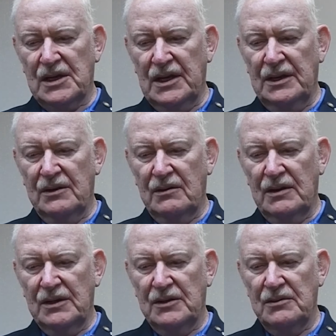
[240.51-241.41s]
later,
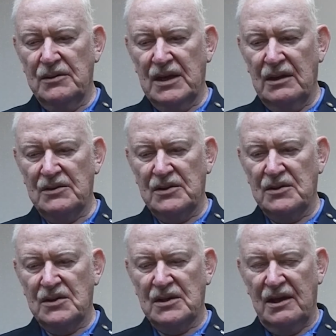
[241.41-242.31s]
in
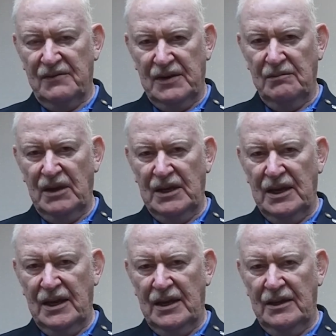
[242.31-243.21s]
2007, my
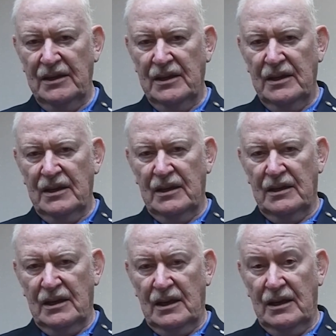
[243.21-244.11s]
dad and
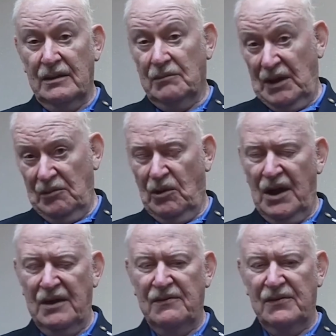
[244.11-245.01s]
I and my
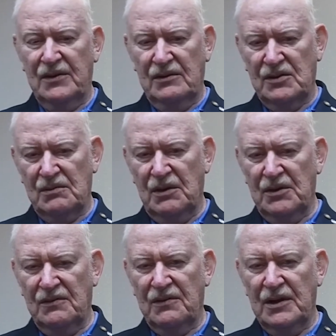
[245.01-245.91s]
wife and some
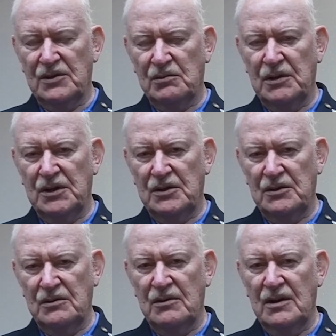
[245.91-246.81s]
other friends went
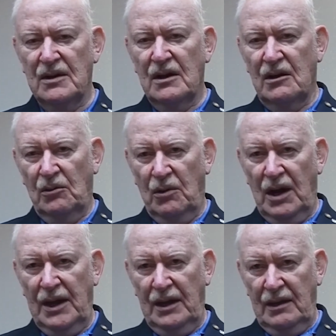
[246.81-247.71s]
to
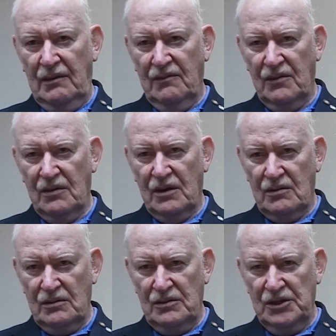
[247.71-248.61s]
Hawaii for a
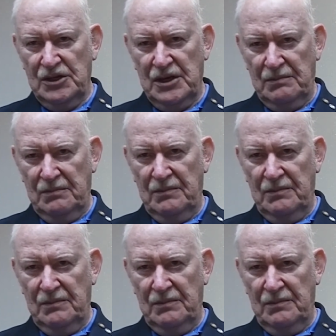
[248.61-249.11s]
cruise ship